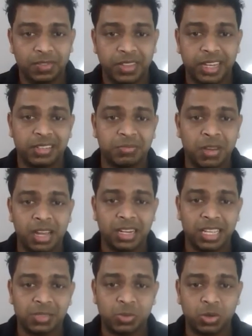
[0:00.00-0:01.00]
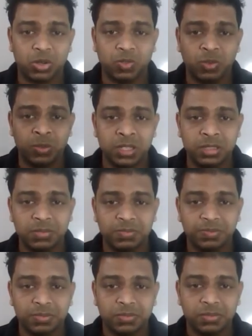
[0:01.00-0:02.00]
That Mali has brought a woman
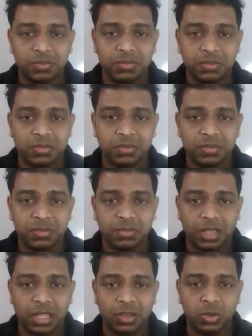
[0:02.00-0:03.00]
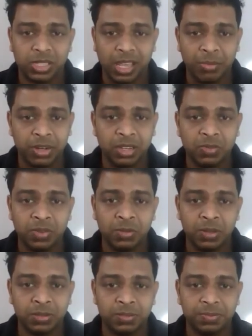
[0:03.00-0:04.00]
who is an American
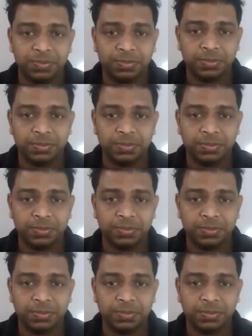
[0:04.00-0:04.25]
woman,